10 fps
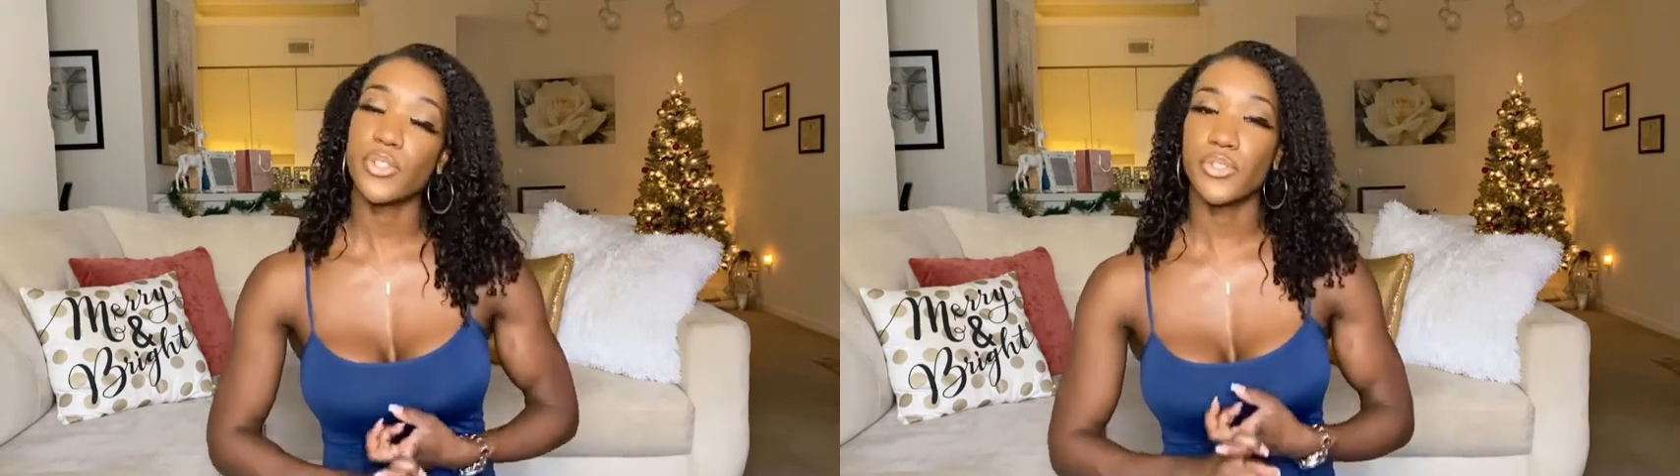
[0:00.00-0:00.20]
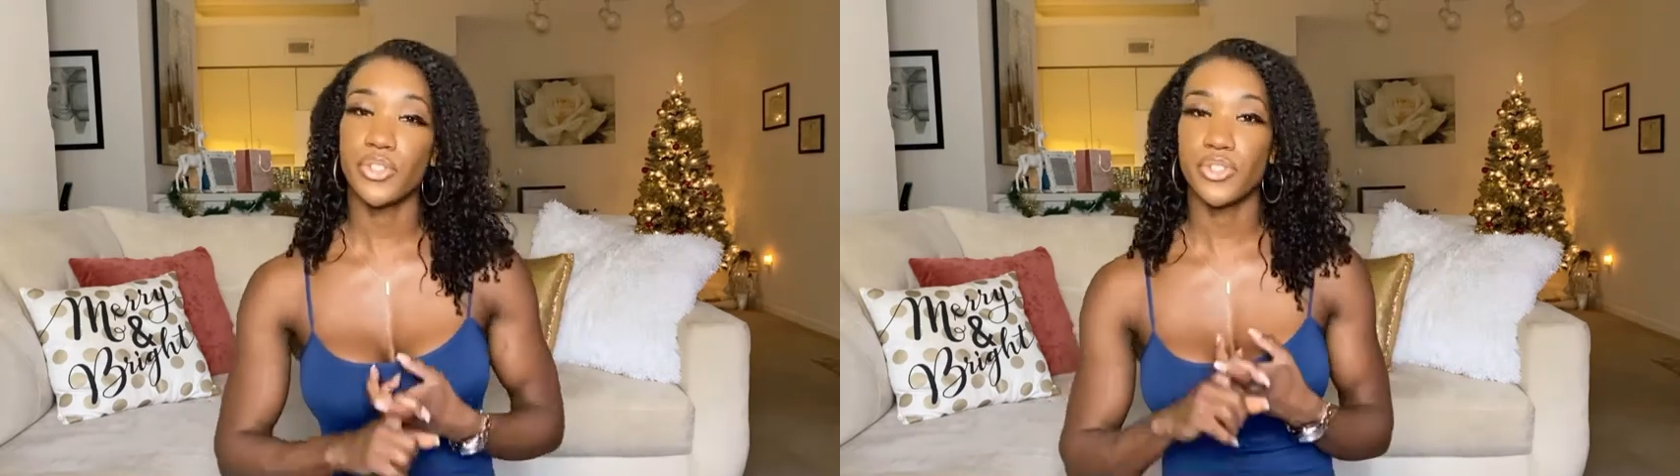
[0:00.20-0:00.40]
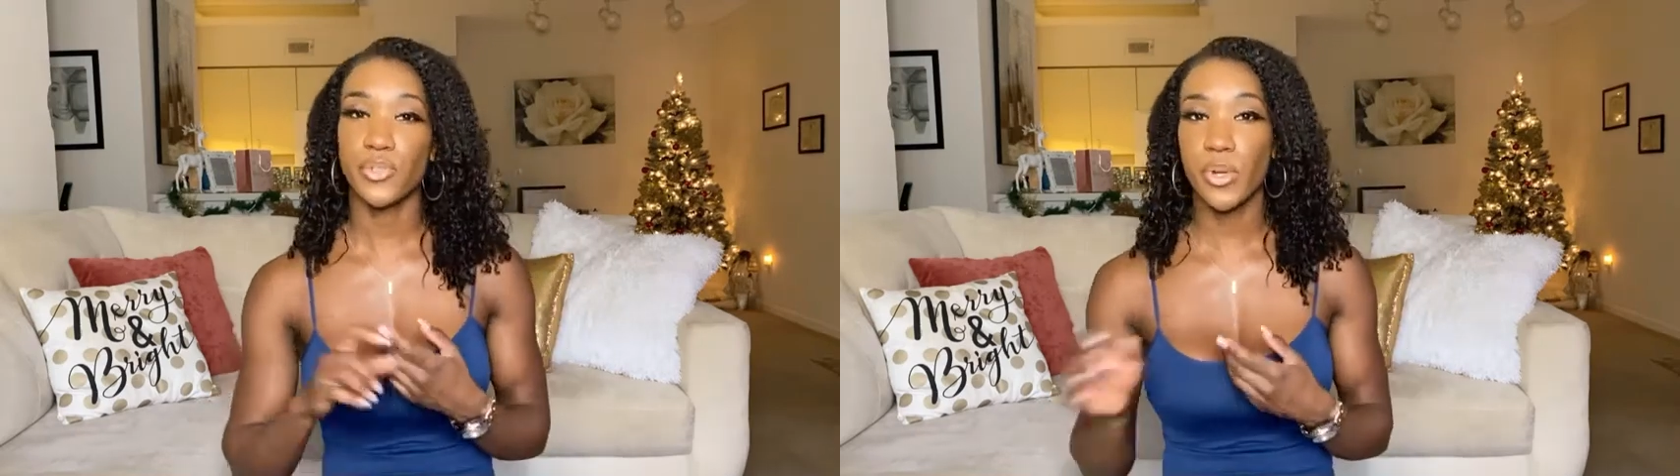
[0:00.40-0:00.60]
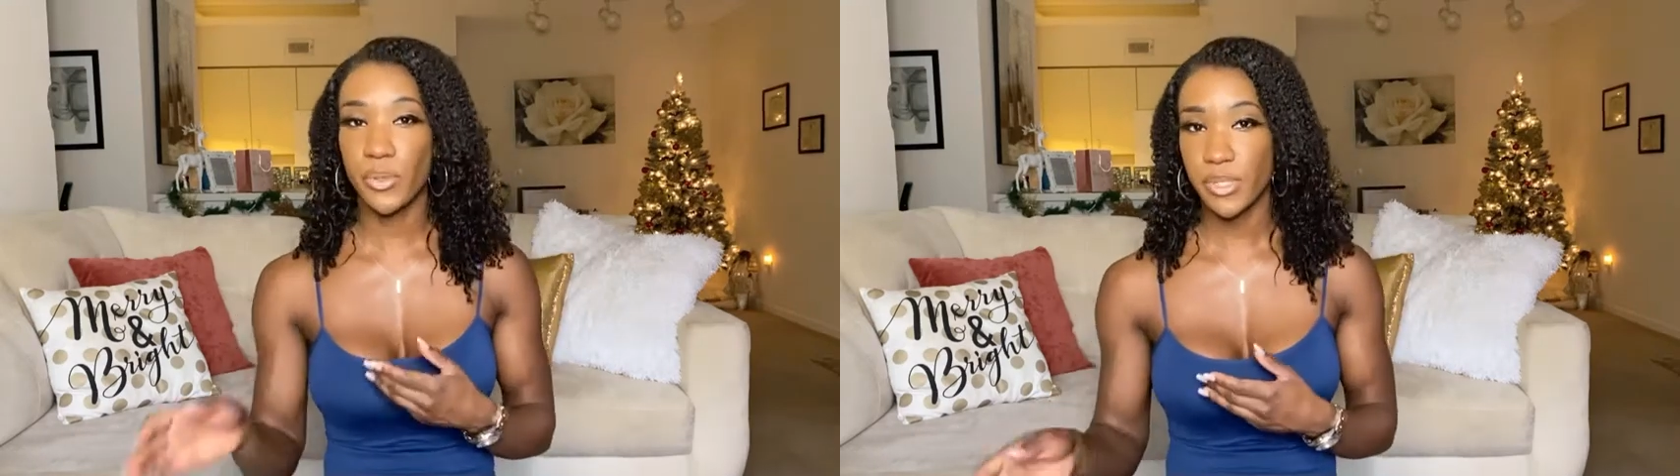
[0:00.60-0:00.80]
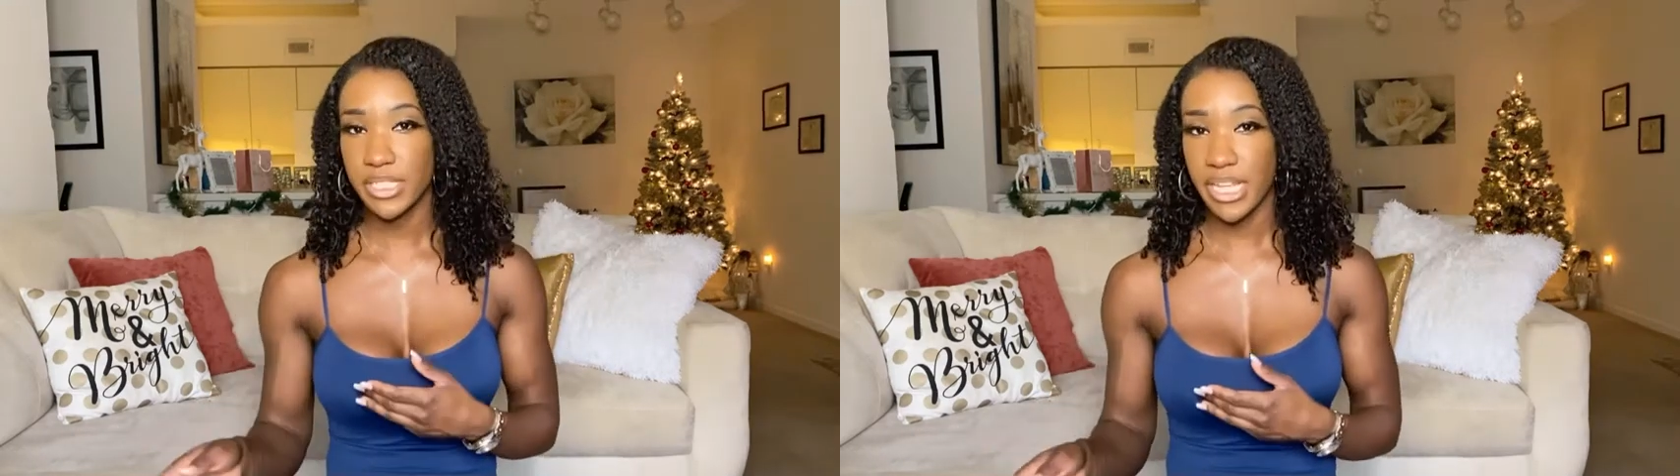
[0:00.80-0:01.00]

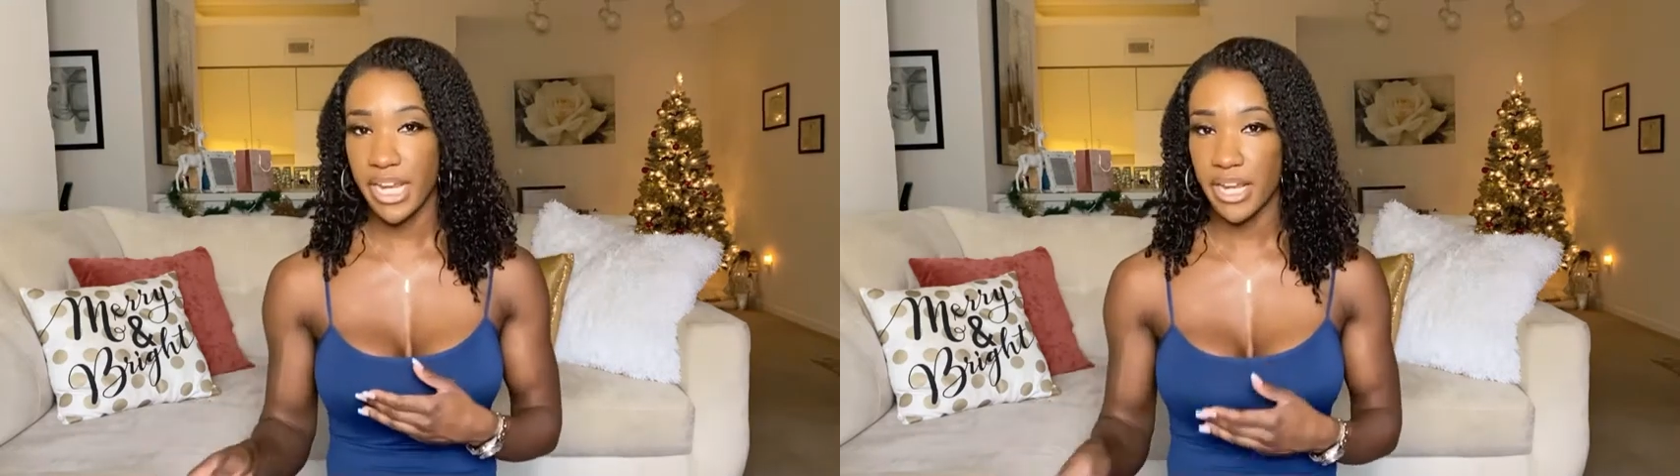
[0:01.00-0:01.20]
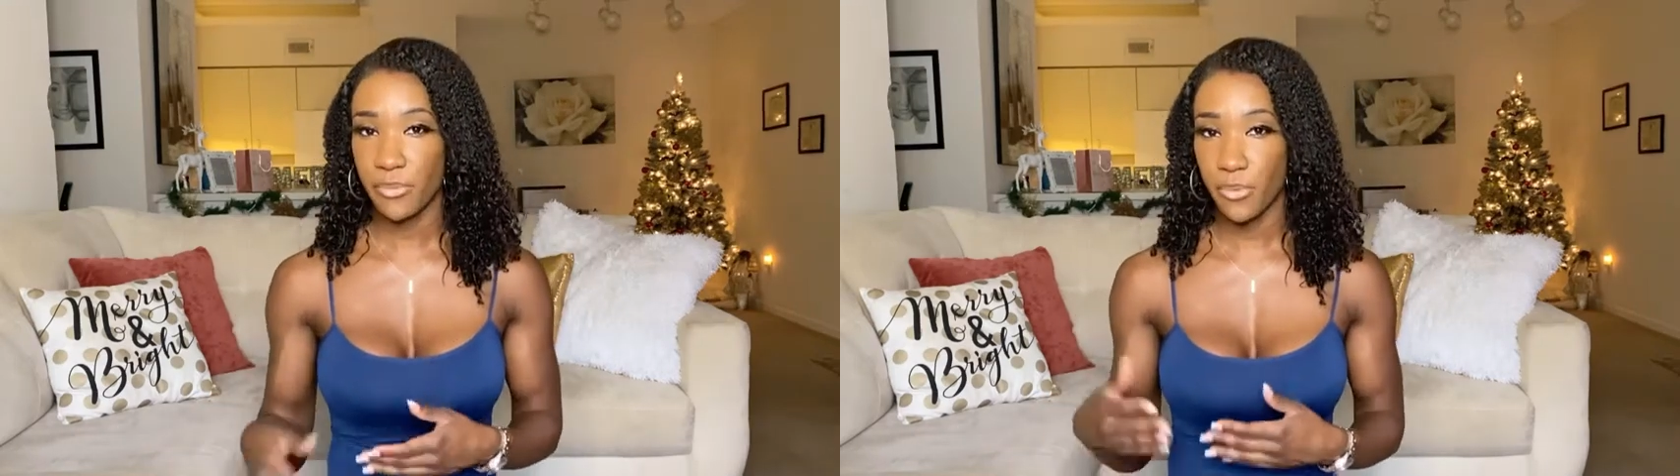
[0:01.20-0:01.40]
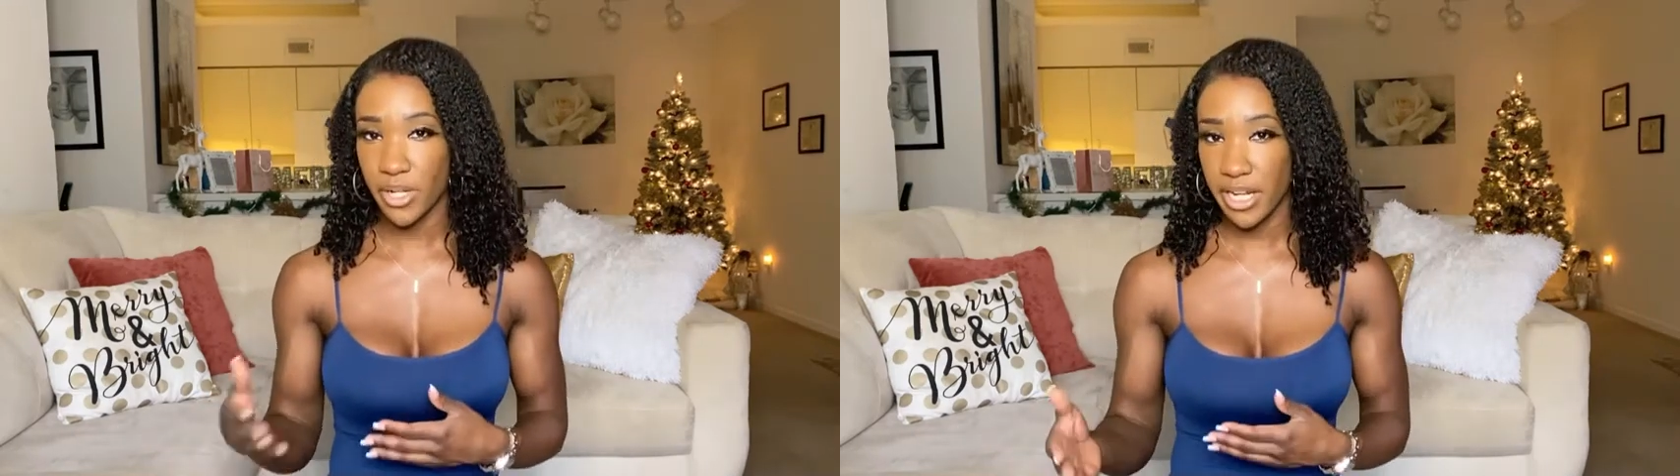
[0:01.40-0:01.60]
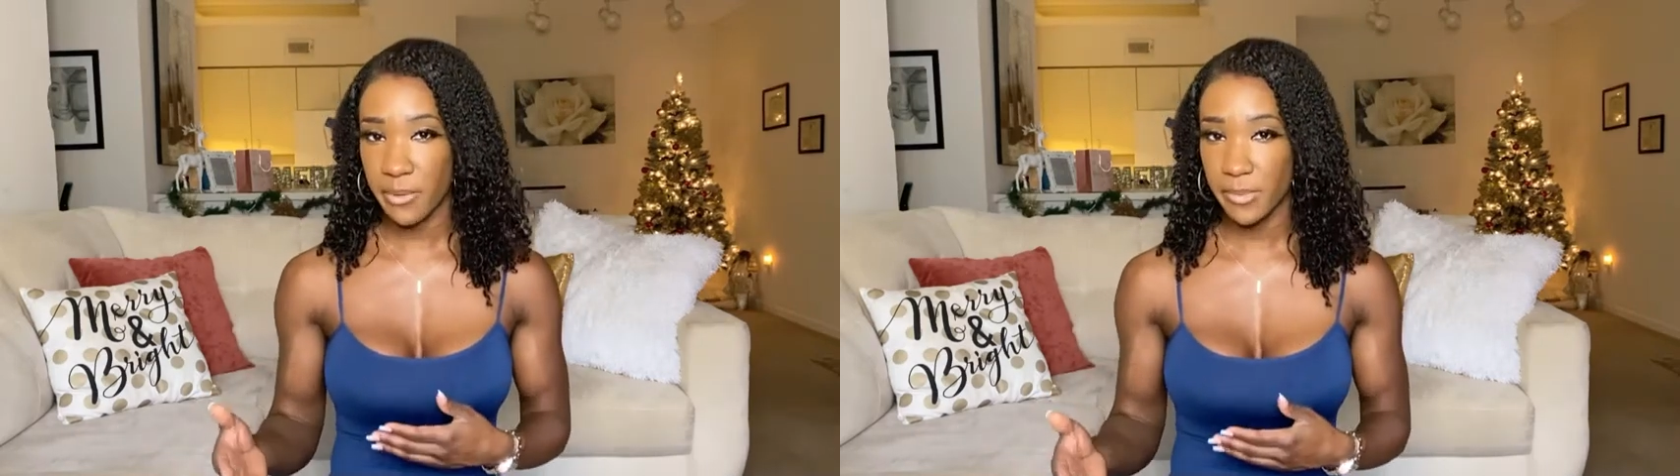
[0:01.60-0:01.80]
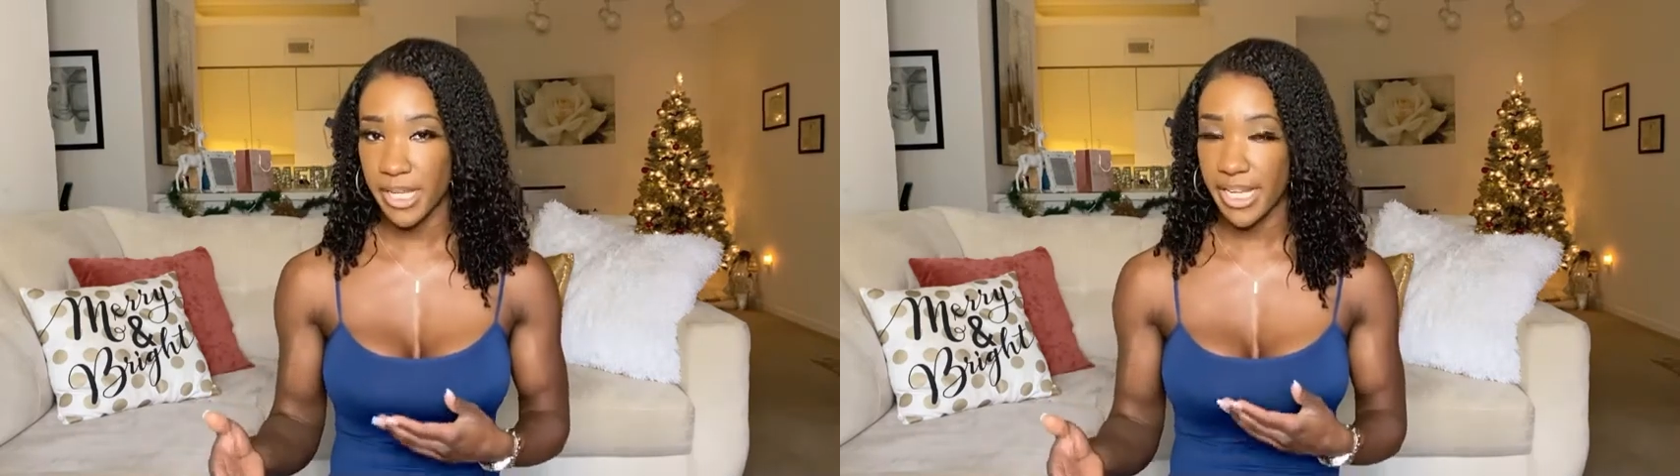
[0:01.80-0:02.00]
21-day workout
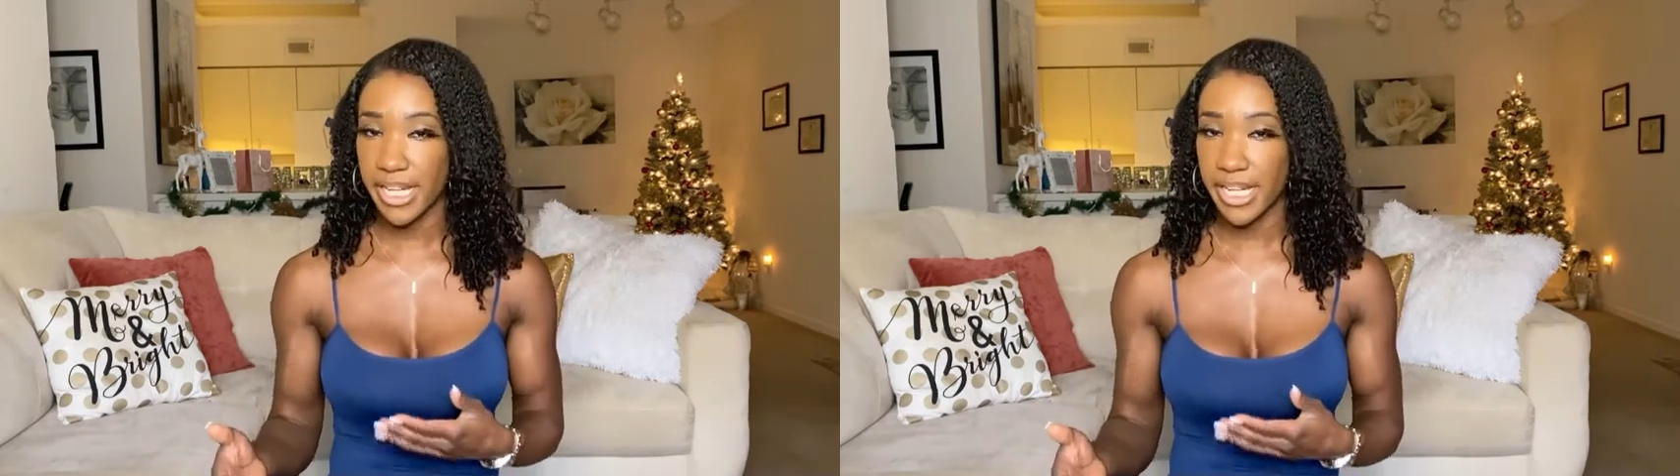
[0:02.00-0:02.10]
plan,